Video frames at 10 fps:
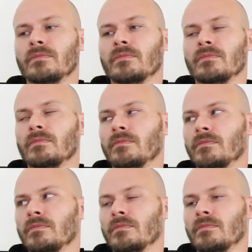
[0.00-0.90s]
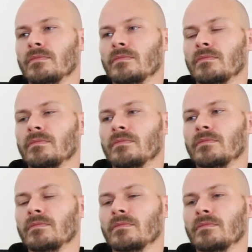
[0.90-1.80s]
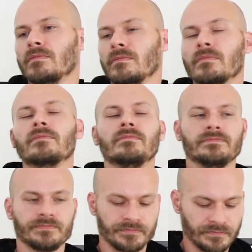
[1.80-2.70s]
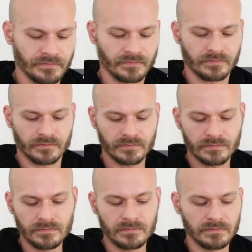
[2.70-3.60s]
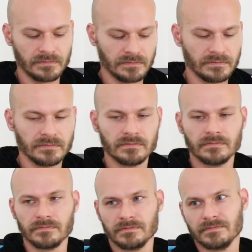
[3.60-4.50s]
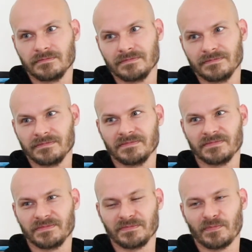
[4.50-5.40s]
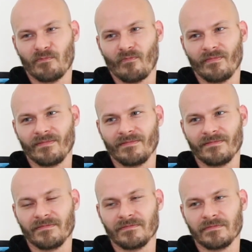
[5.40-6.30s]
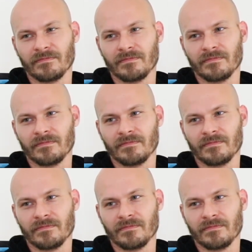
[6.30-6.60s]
[no speech]